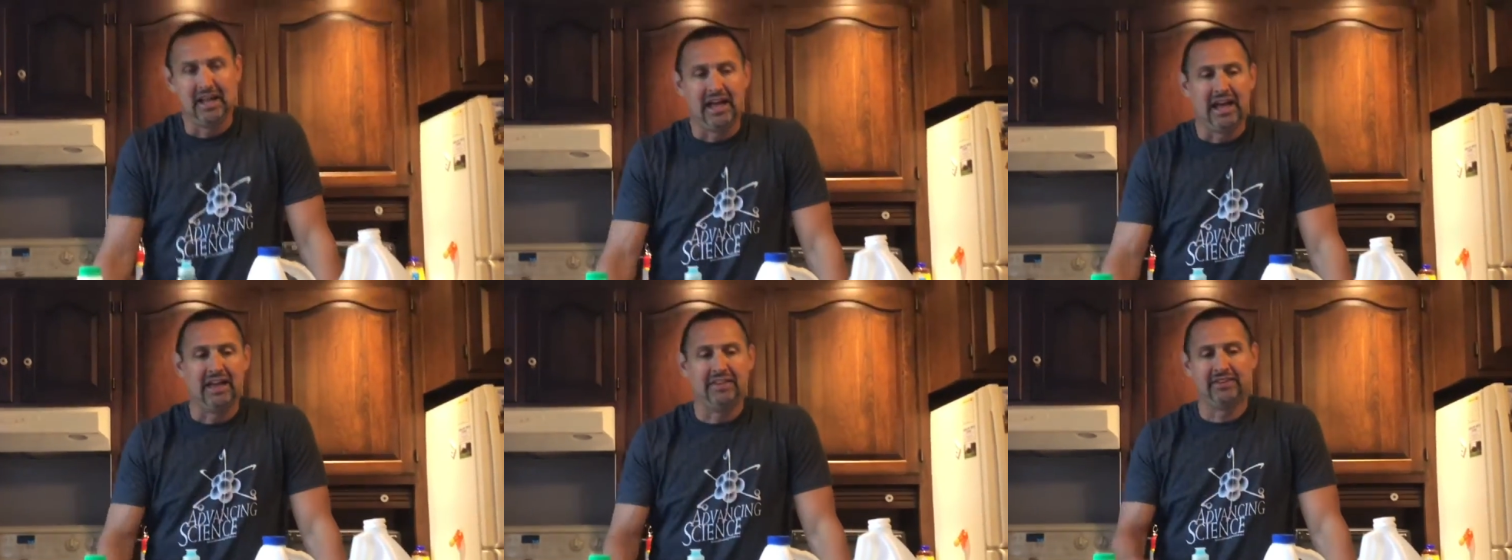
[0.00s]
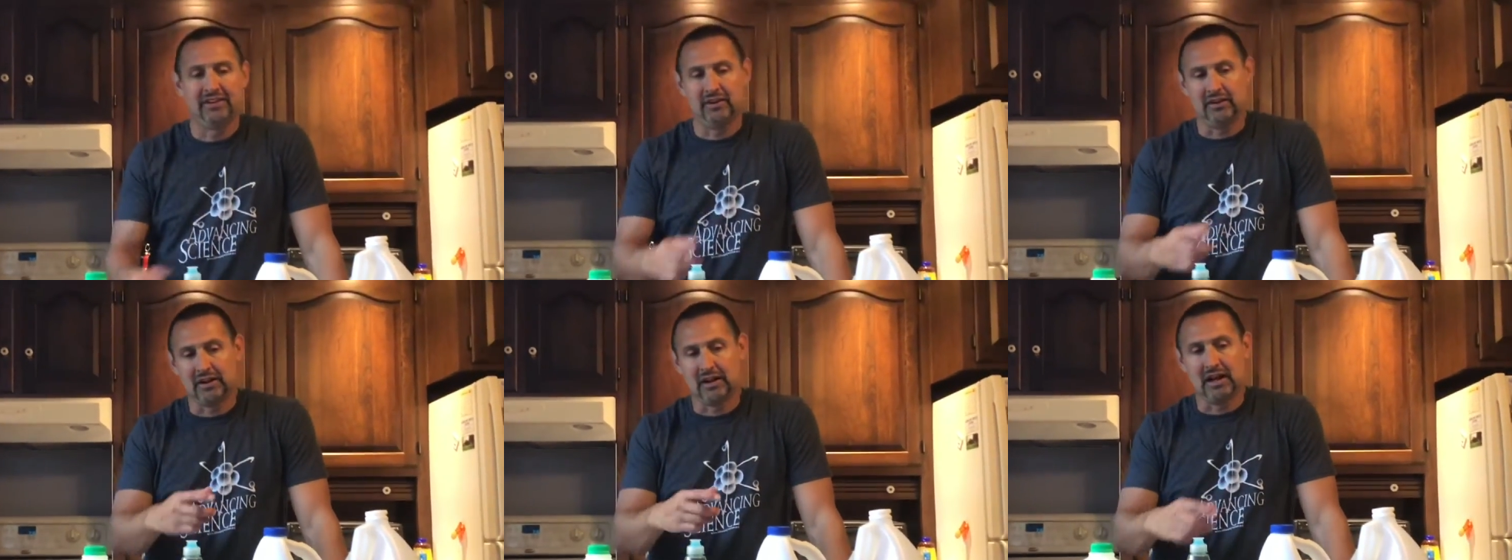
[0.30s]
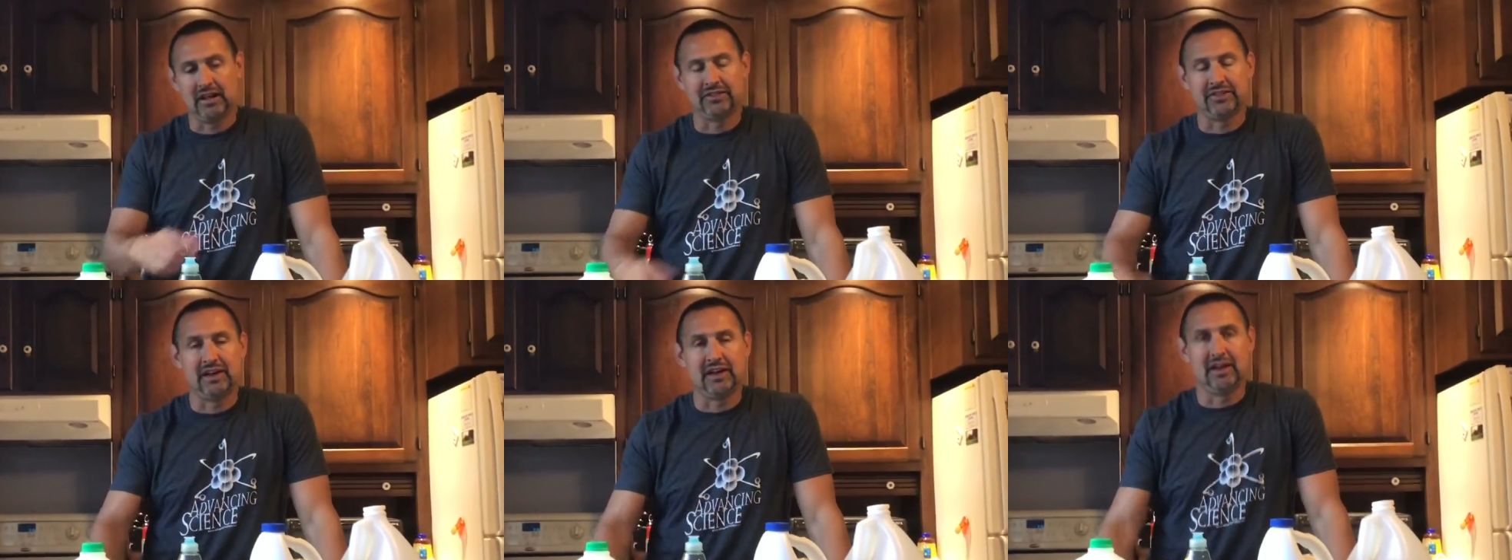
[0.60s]
until I
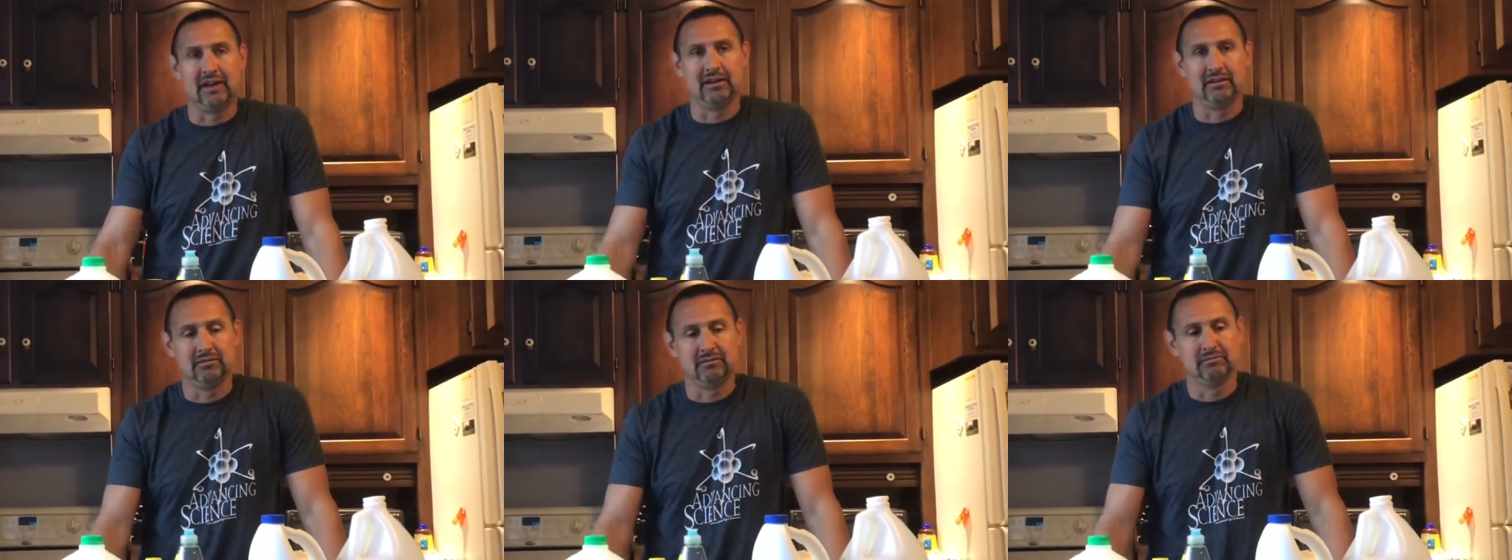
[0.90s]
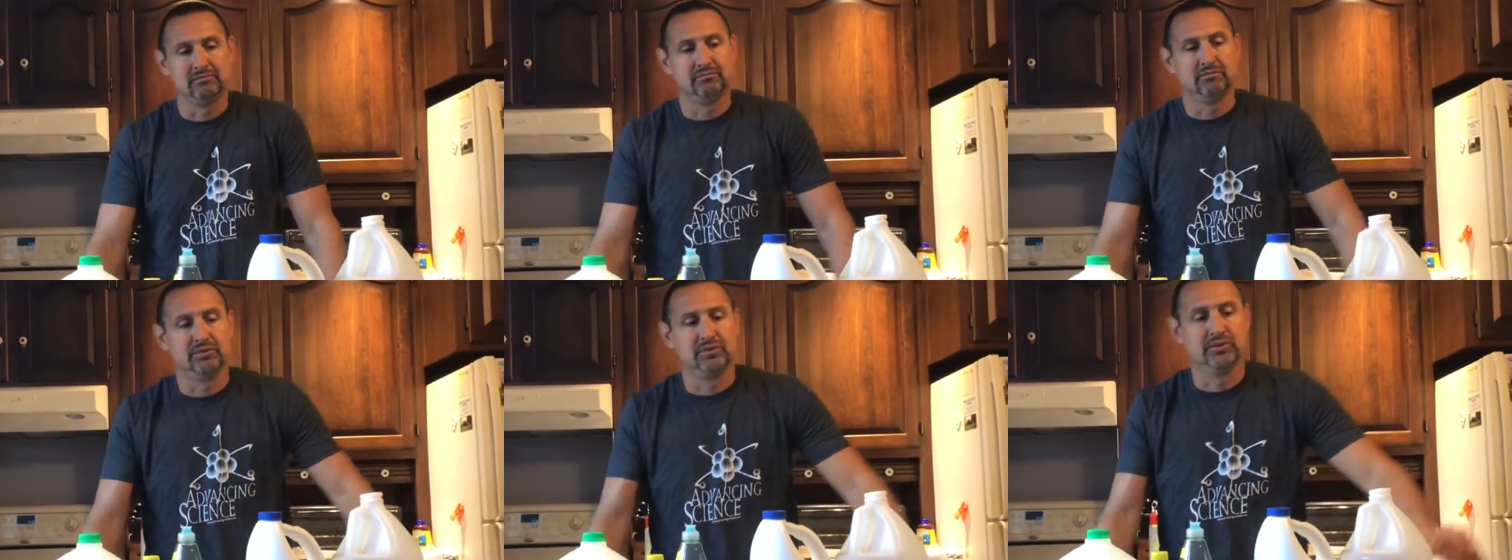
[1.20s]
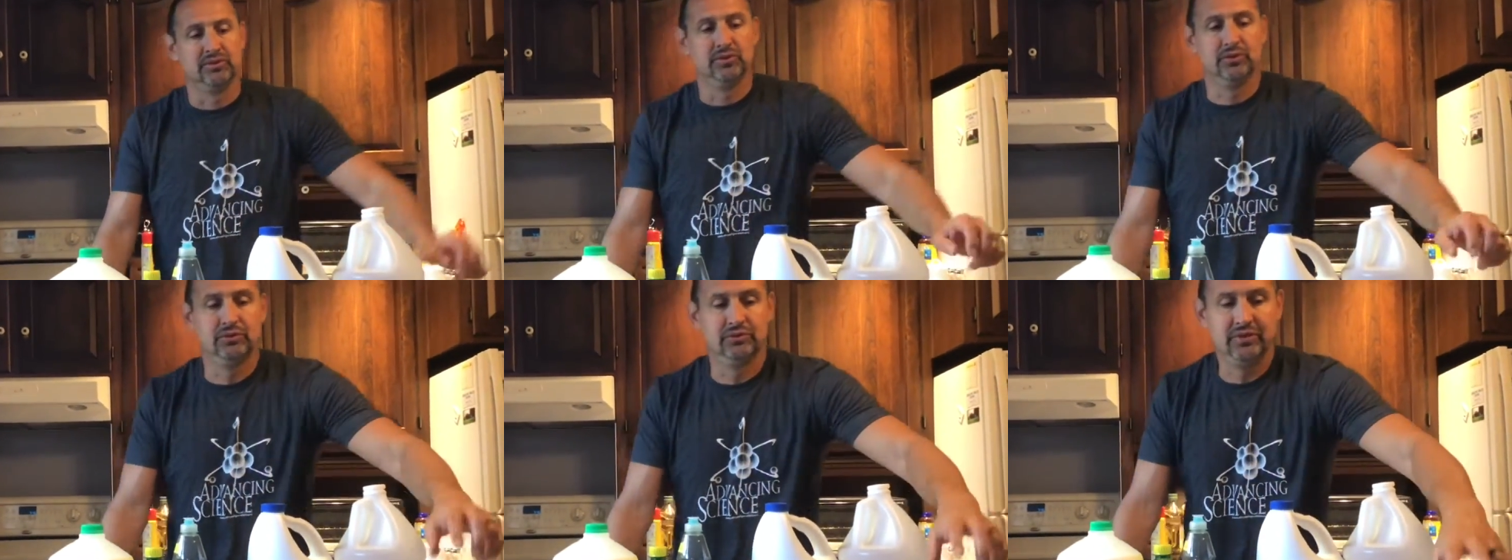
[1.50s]
got that
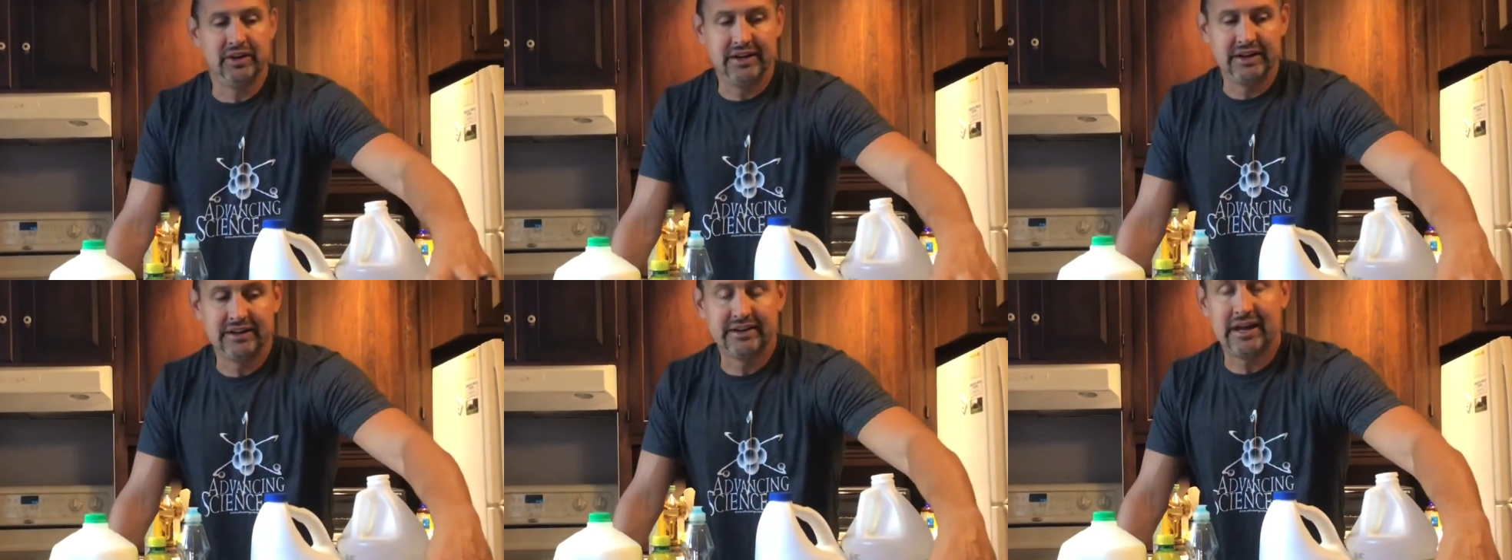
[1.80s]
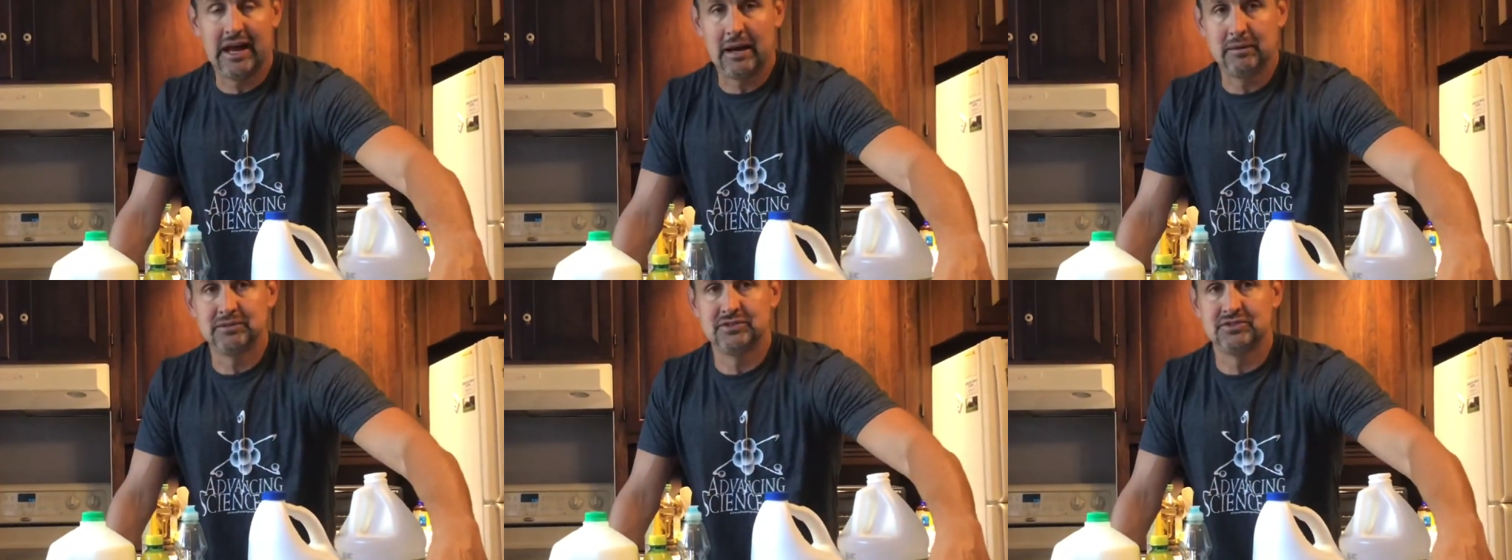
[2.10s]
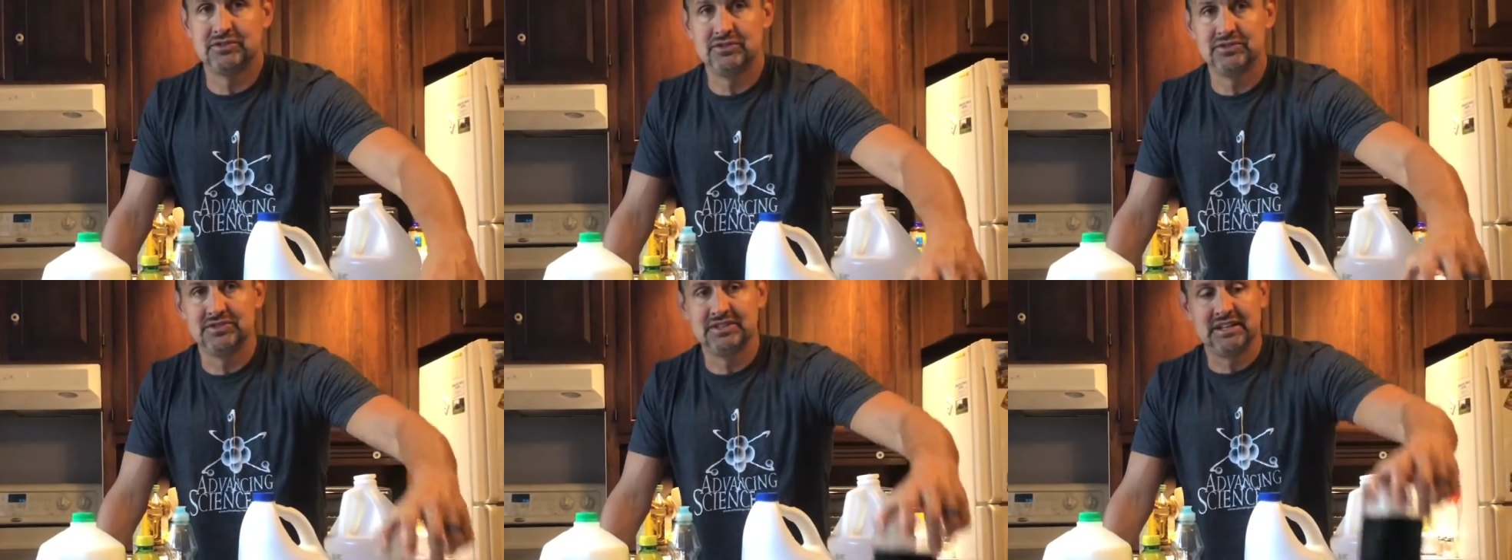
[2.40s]
blue red cabbage
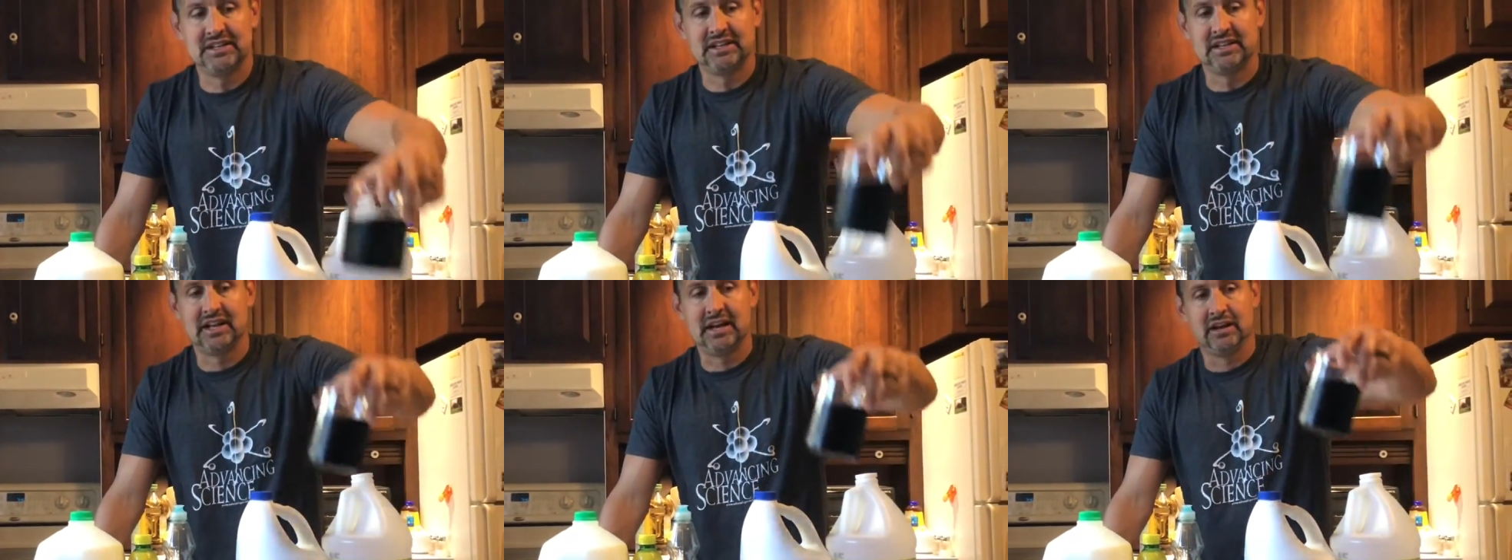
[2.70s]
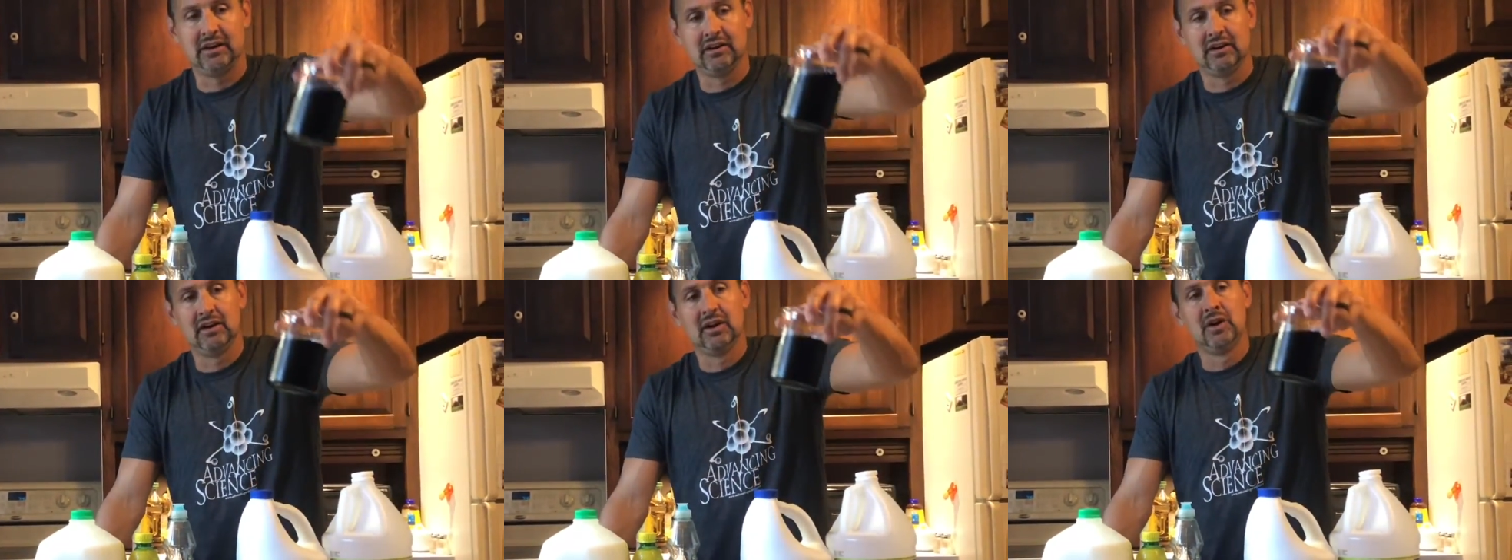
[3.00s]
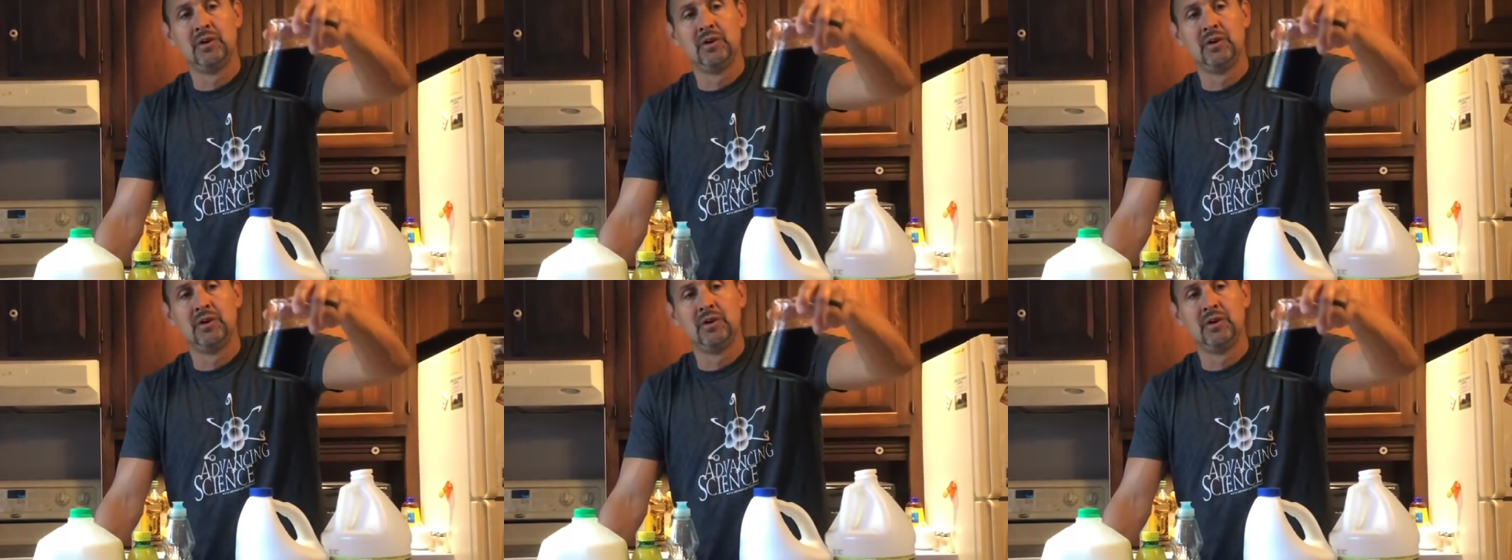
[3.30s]
juice indicator.